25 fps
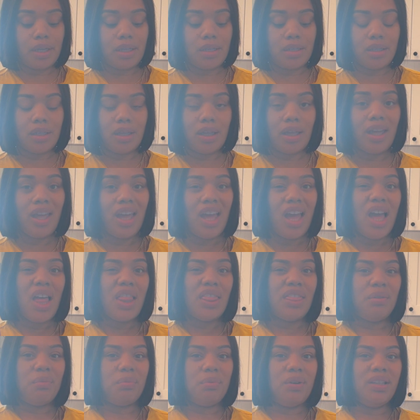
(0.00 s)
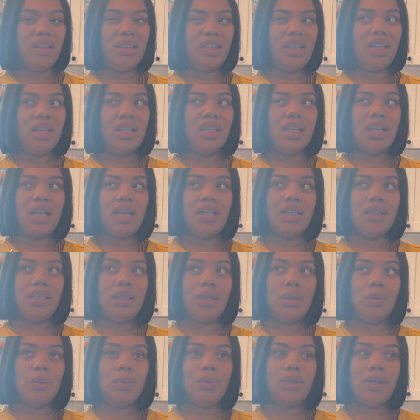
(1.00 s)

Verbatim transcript: good the one thing that i don't